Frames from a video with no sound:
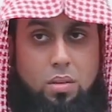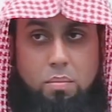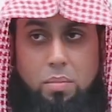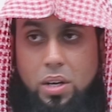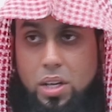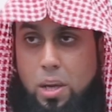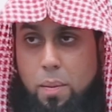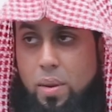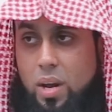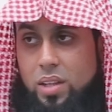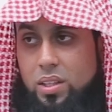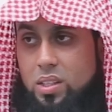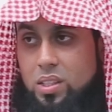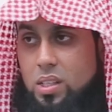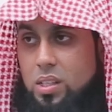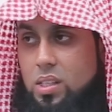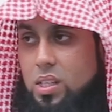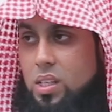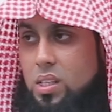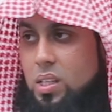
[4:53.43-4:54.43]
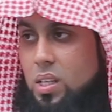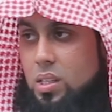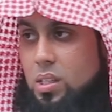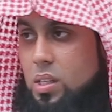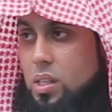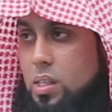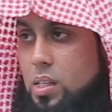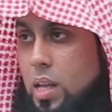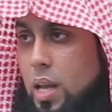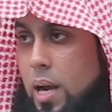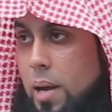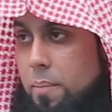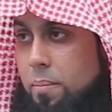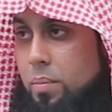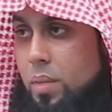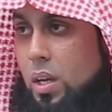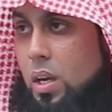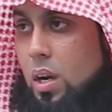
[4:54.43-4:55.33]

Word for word: my dear brothers and sisters in Islam,